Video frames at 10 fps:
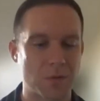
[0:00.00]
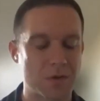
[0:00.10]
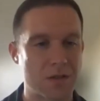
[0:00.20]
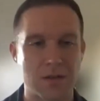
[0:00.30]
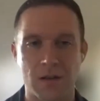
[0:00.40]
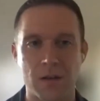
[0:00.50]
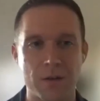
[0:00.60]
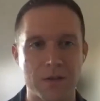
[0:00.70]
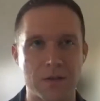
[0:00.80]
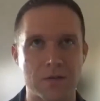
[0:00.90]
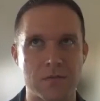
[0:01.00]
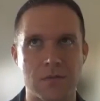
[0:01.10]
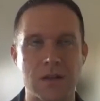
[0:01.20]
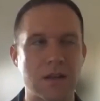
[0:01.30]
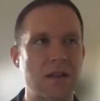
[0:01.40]
which is also
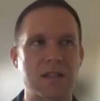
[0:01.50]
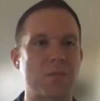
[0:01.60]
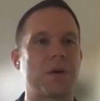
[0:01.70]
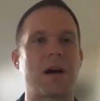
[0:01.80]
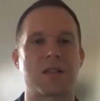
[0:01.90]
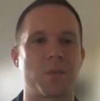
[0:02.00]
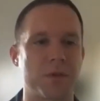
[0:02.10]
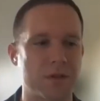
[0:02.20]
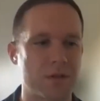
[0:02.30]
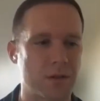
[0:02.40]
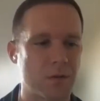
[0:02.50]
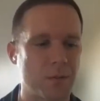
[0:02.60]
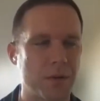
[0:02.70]
it's impossible to do.